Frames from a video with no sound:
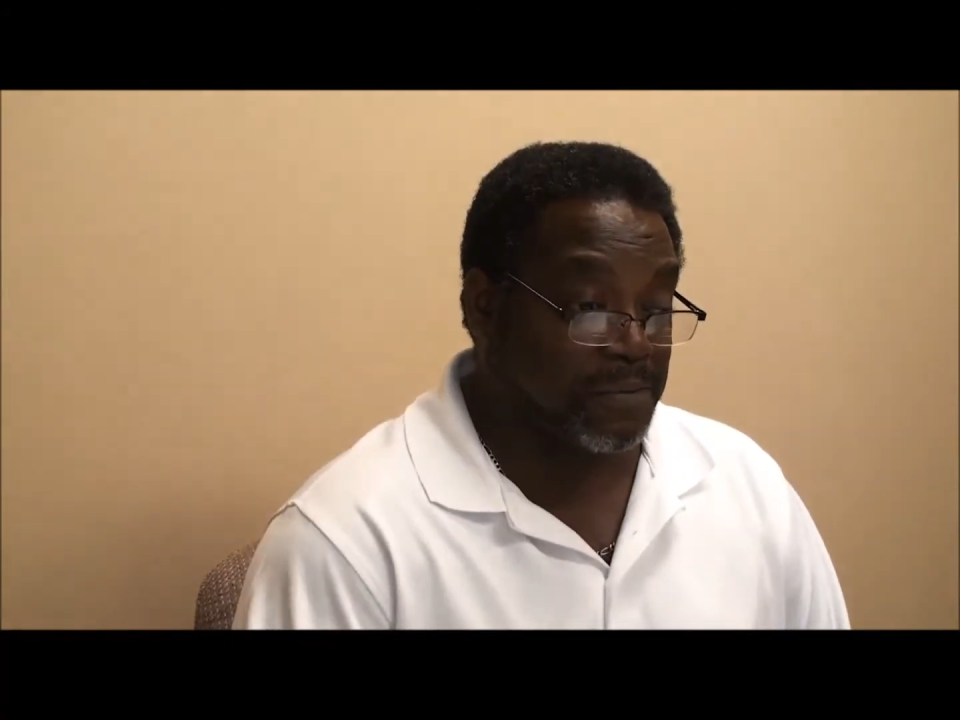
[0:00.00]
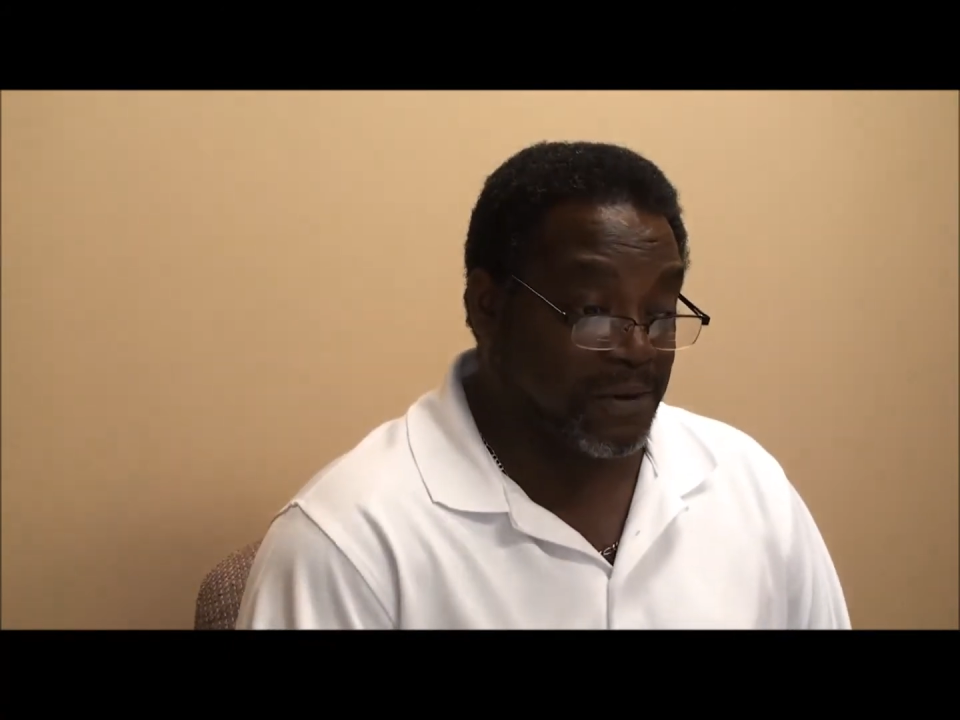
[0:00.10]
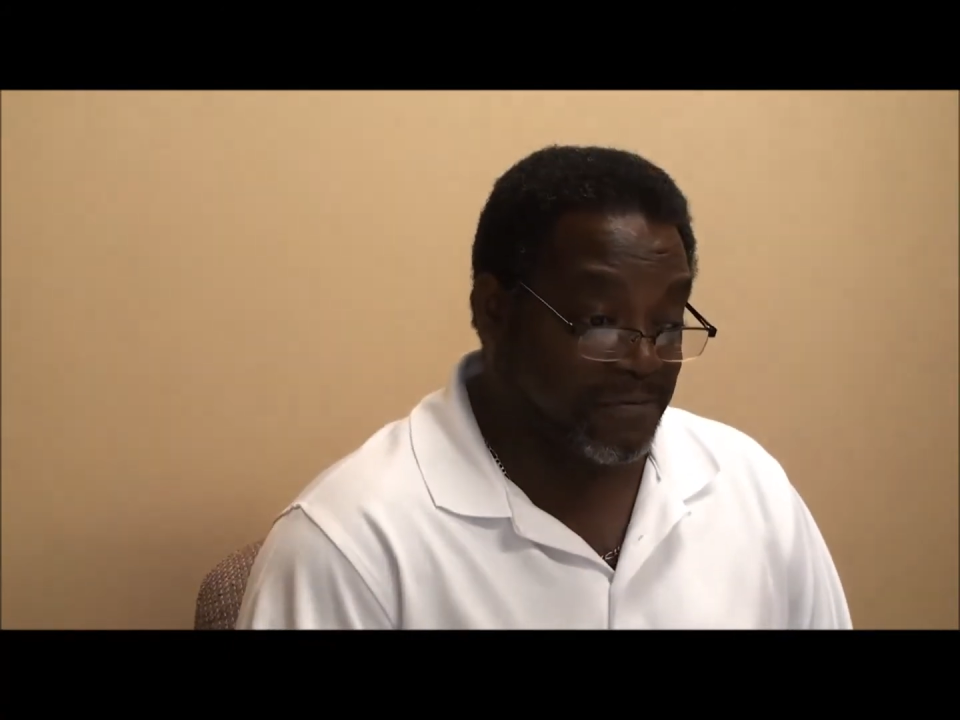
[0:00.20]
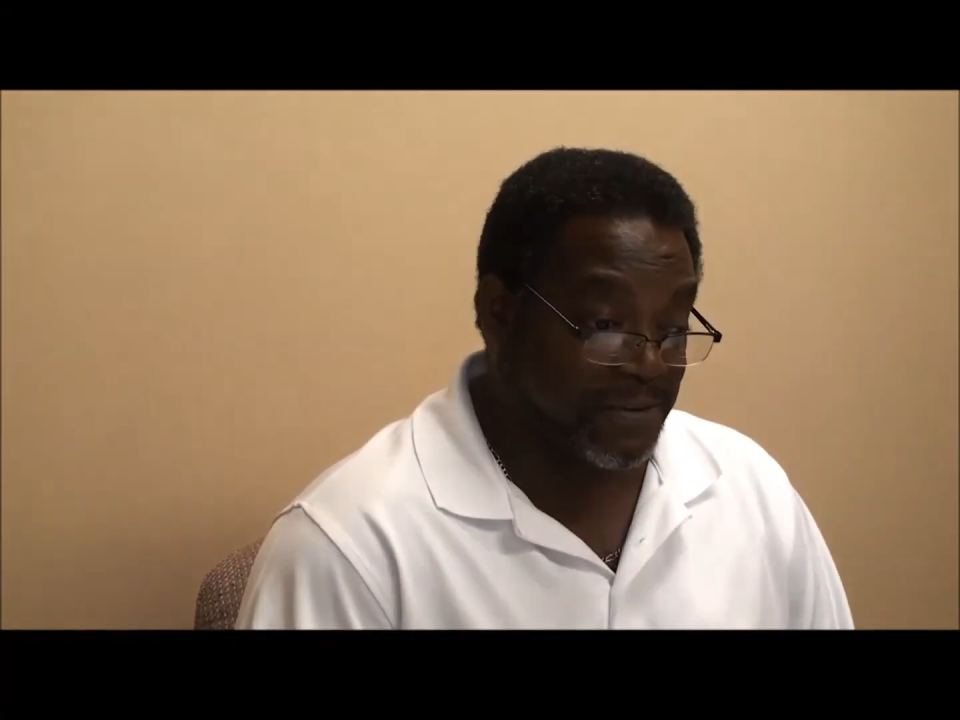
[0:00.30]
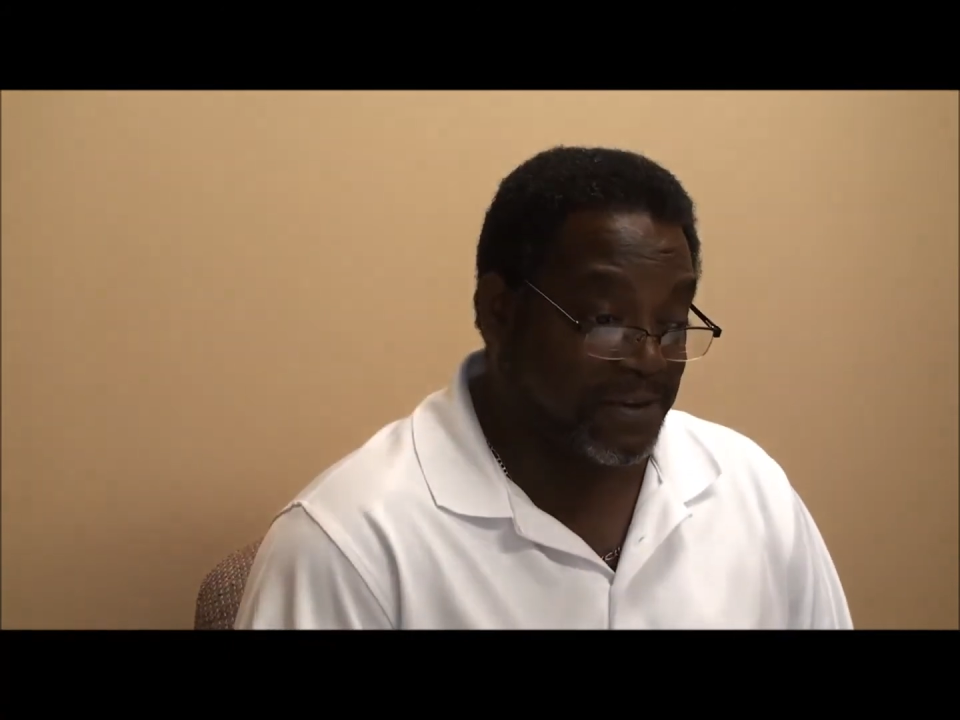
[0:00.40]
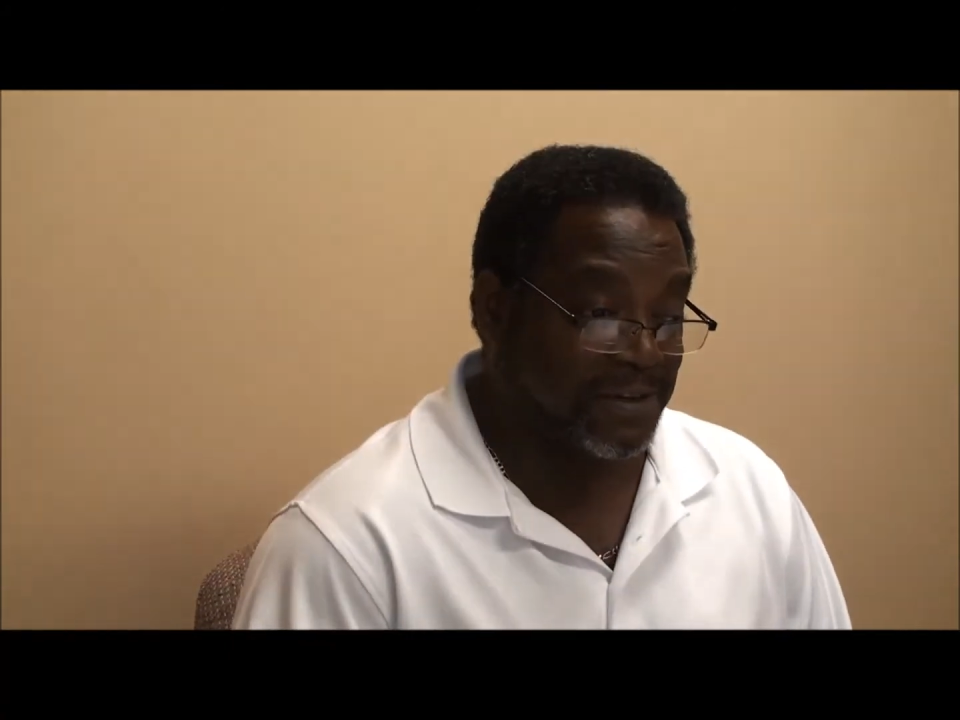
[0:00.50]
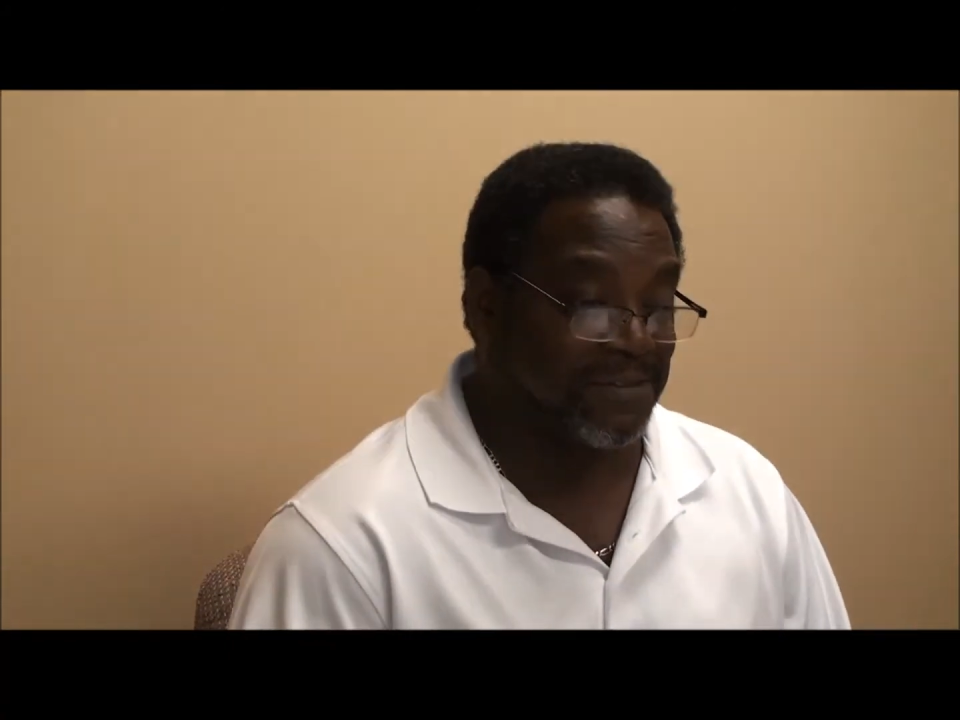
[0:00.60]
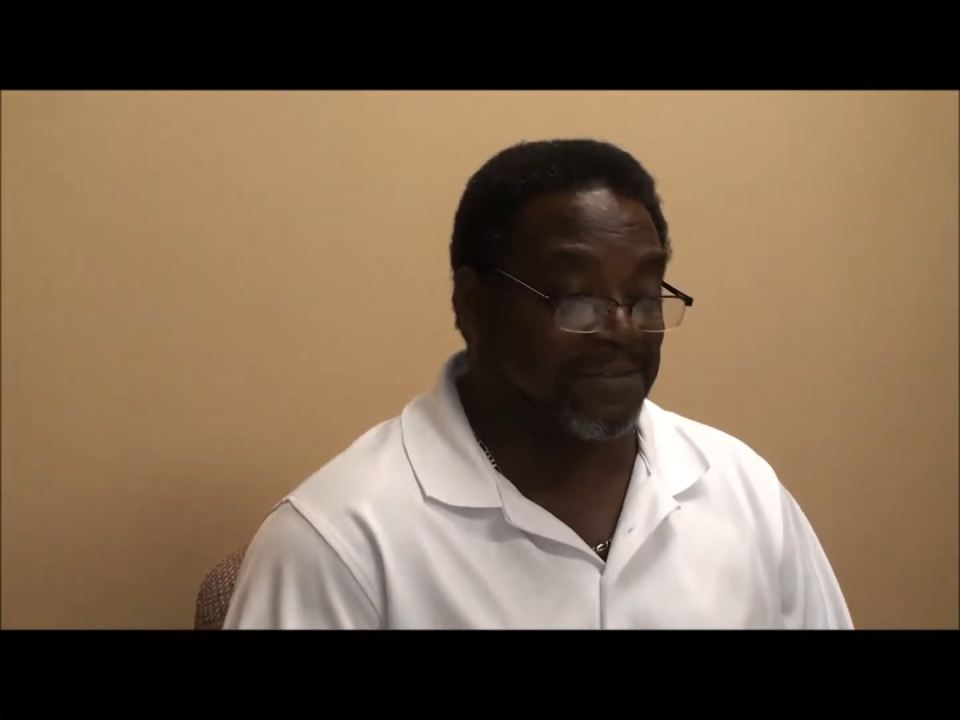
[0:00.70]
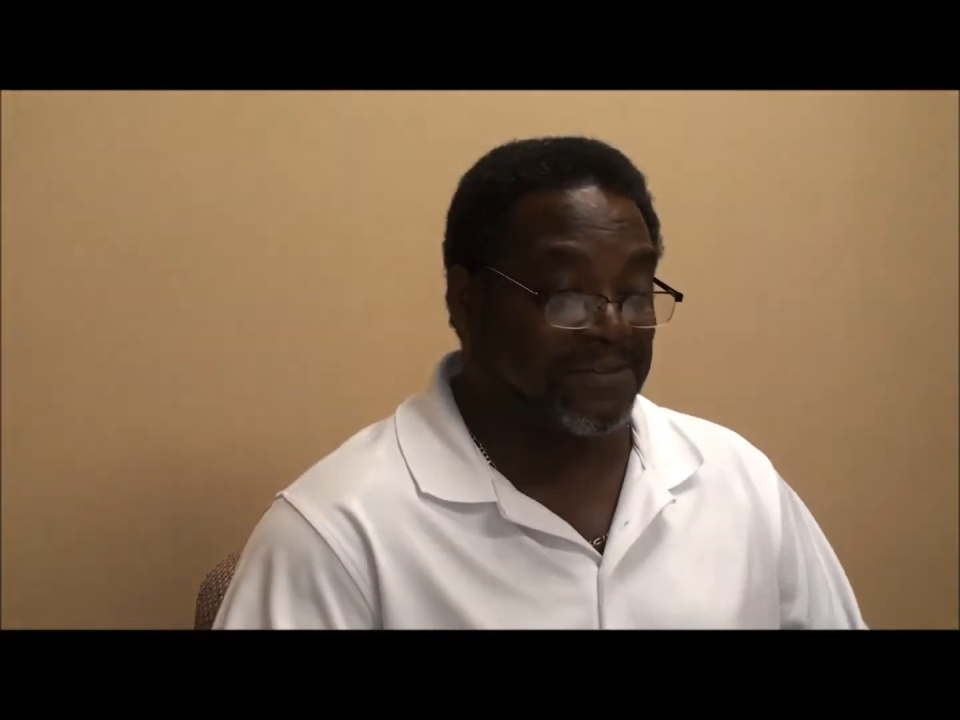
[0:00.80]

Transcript: my feet,